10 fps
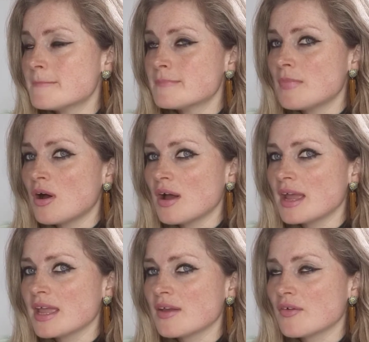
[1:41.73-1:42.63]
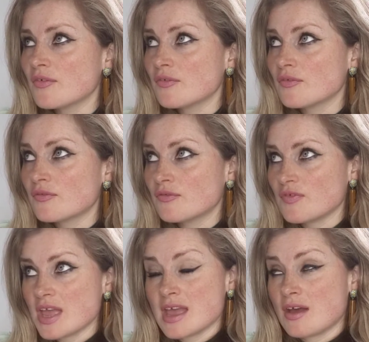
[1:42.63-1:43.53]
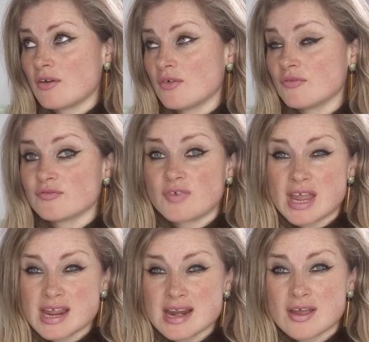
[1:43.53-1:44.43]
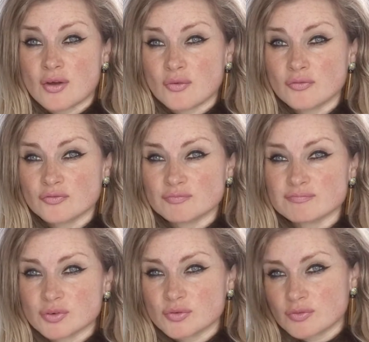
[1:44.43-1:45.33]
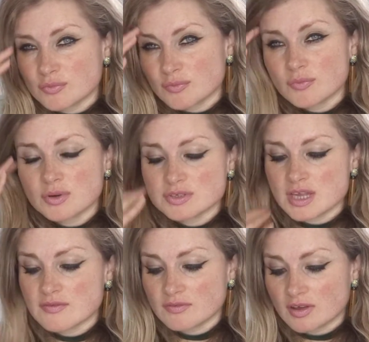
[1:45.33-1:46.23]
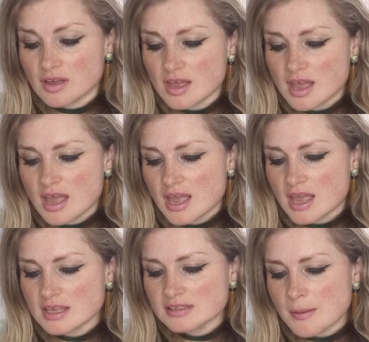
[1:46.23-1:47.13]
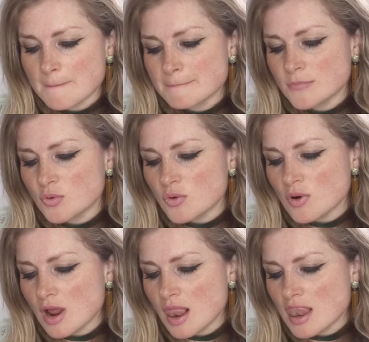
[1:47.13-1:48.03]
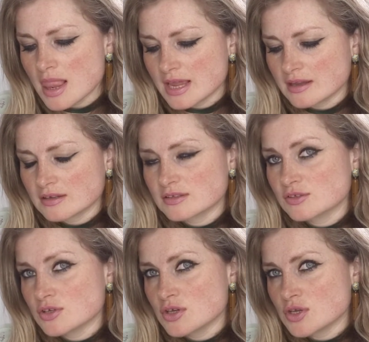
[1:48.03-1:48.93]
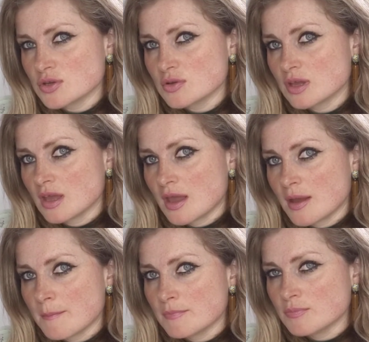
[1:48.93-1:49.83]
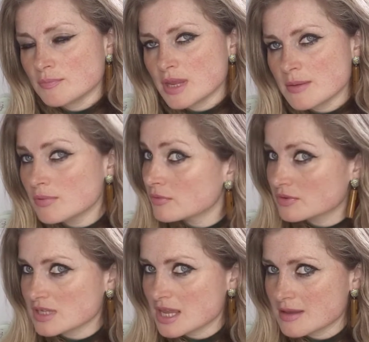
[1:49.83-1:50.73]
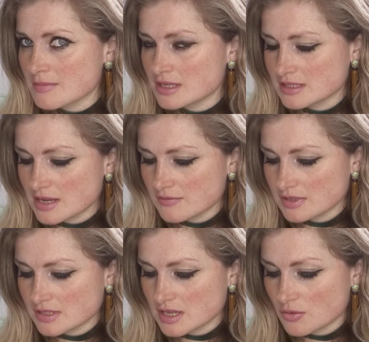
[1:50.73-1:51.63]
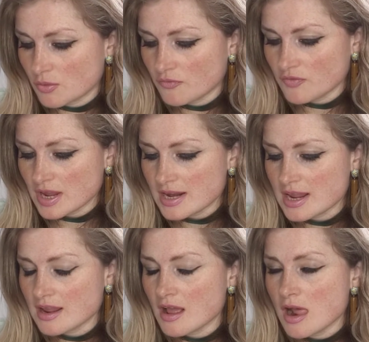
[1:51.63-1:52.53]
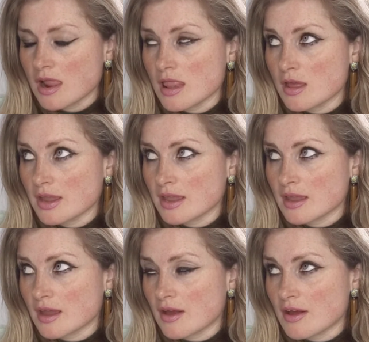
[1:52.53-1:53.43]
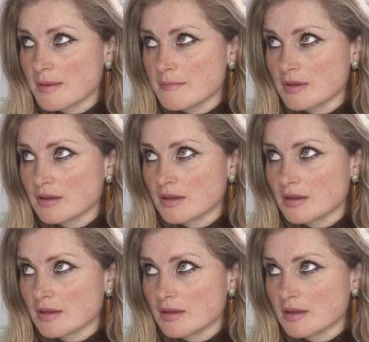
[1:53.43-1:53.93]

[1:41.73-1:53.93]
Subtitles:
my fear of failure or whatever is more linked to people not taking me seriously, or feeling like I'm